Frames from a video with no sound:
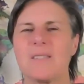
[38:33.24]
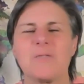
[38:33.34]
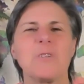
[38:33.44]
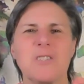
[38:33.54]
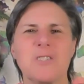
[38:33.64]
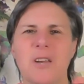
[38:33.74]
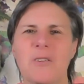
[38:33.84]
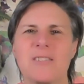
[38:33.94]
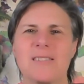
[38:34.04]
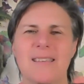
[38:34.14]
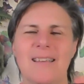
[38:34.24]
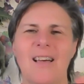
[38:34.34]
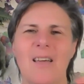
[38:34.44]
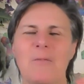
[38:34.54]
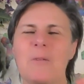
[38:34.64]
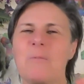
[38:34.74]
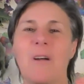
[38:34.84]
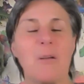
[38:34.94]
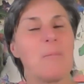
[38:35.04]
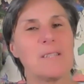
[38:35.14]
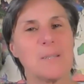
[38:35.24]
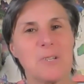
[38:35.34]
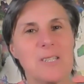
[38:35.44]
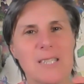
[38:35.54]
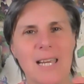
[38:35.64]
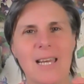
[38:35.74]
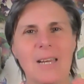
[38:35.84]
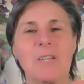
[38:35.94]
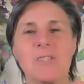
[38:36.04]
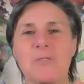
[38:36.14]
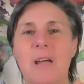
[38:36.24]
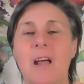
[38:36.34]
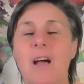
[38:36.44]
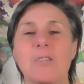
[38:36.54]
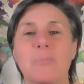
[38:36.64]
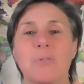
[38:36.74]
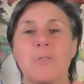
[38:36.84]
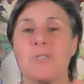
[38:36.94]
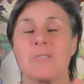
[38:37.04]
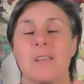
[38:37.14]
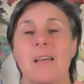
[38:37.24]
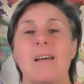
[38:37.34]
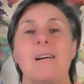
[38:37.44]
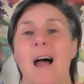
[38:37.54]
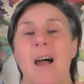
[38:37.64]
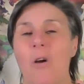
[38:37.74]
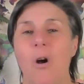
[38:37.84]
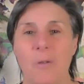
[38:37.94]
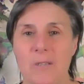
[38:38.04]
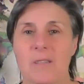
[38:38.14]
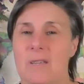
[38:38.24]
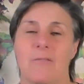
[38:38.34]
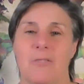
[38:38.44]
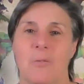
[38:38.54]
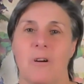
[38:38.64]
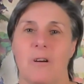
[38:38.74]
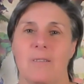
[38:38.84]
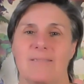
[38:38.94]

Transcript: That's really generous. And we very much appreciate it because you're right, entrepreneurs are always looking for work.